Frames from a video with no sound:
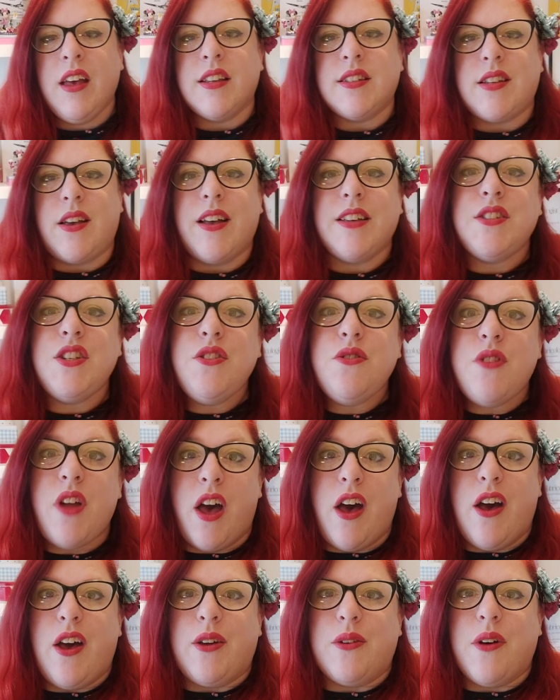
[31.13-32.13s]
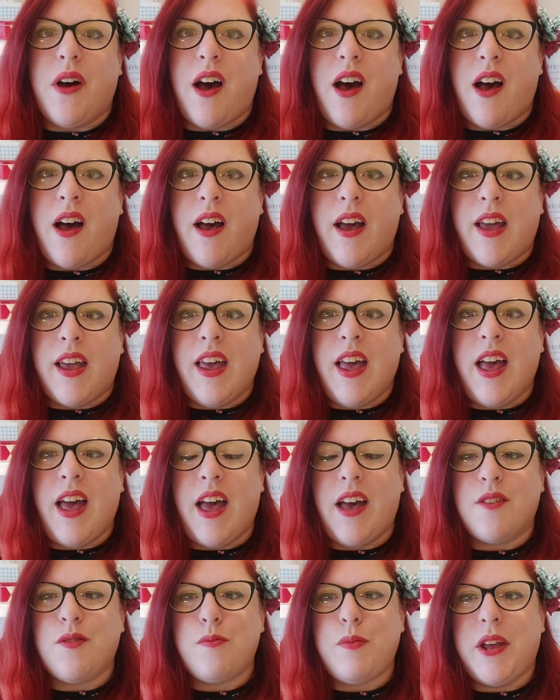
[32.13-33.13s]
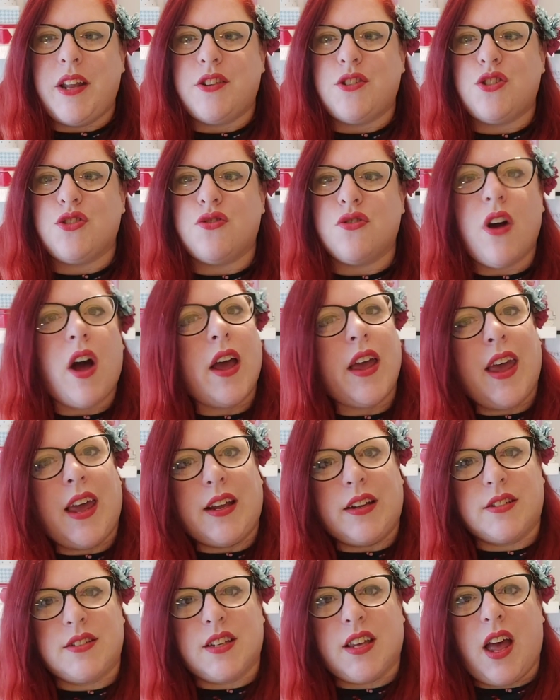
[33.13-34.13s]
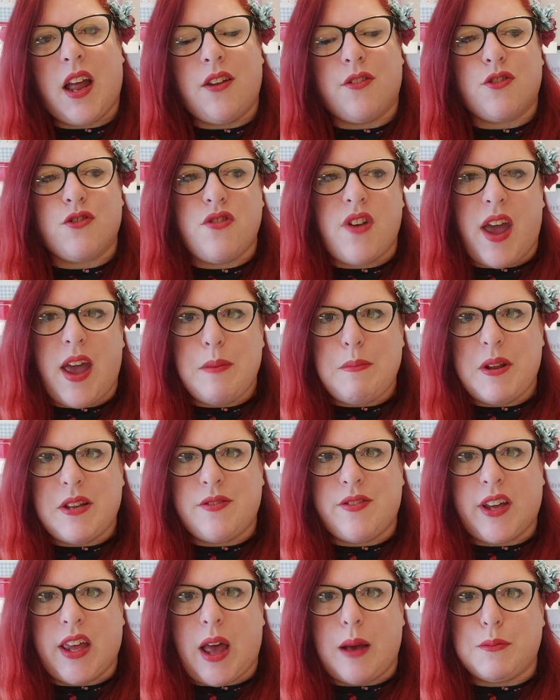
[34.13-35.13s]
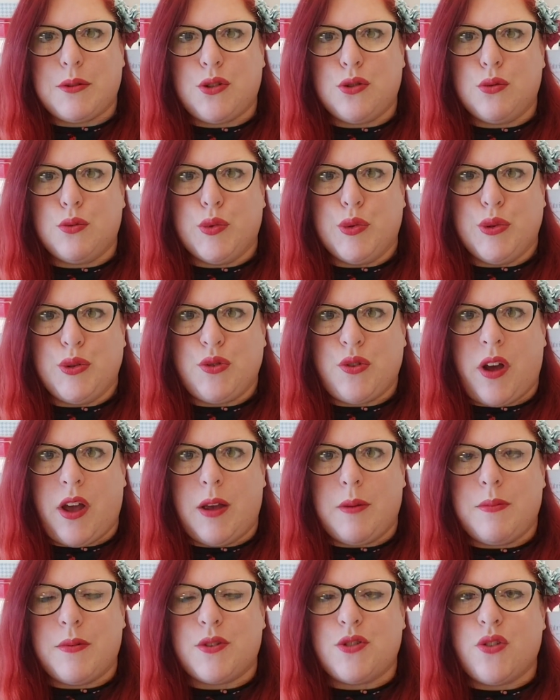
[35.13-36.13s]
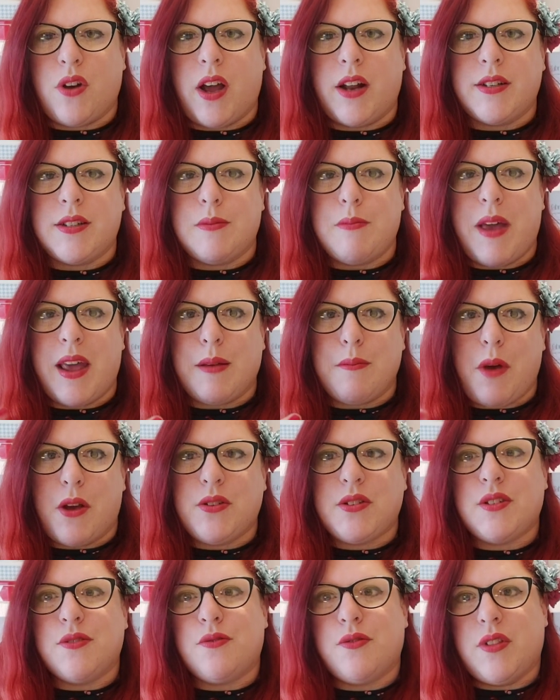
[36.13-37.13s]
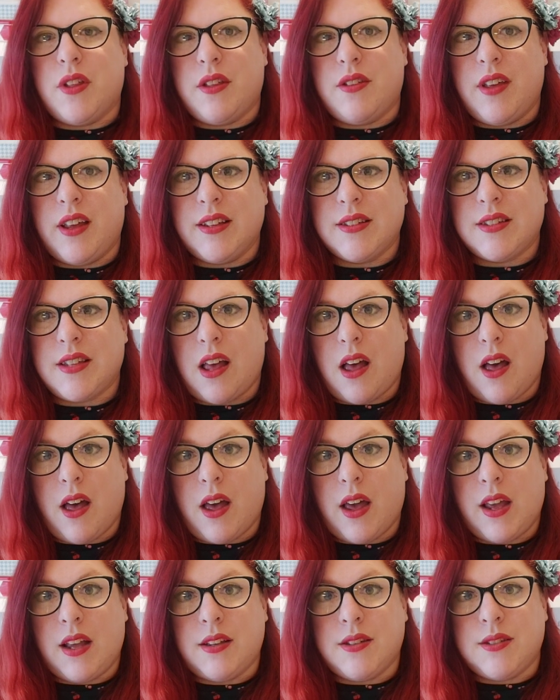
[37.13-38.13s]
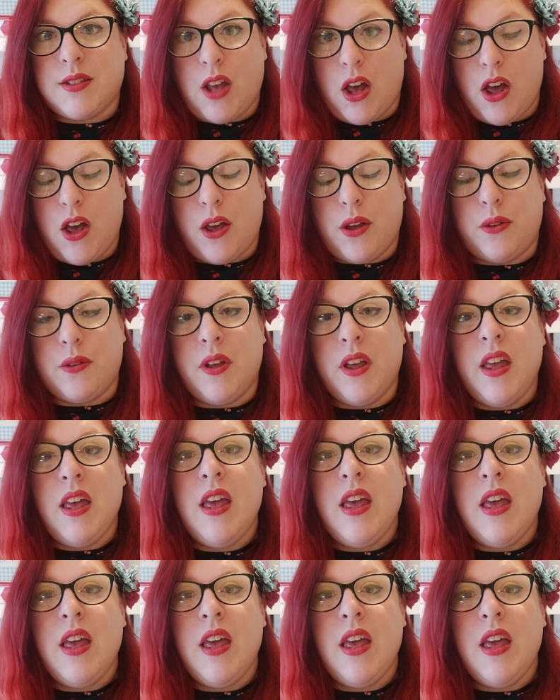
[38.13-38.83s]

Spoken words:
So as you know, I have been trying to kind of create a bit of a capsule wardrobe, trying to make most of the things that I sew